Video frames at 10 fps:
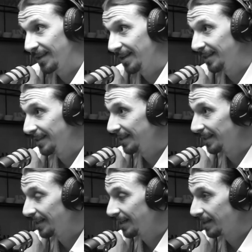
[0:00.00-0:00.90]
Yeah. And
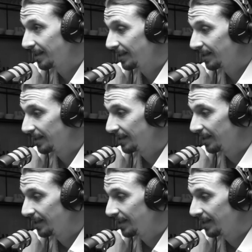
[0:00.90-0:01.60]
I think